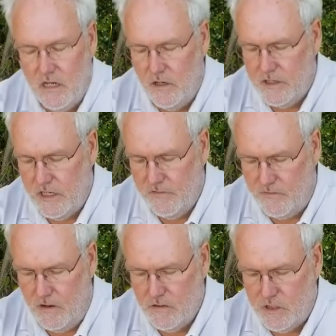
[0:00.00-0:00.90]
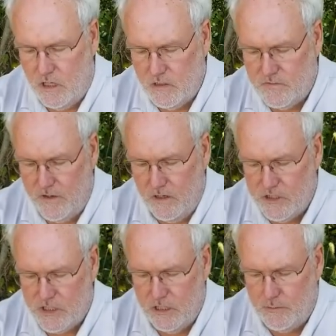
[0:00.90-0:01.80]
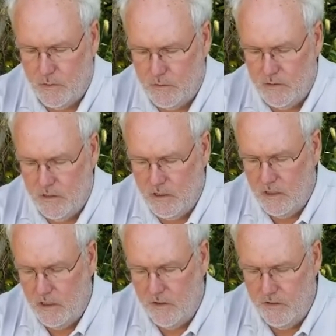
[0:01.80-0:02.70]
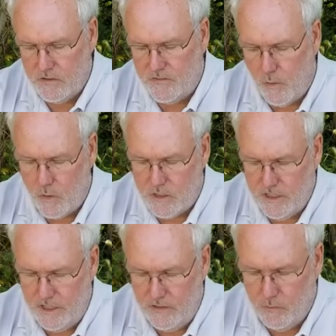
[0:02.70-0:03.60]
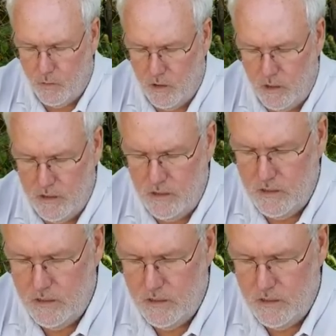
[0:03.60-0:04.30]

Okay, the fawn jaw is fairly simple there's four teeth. One,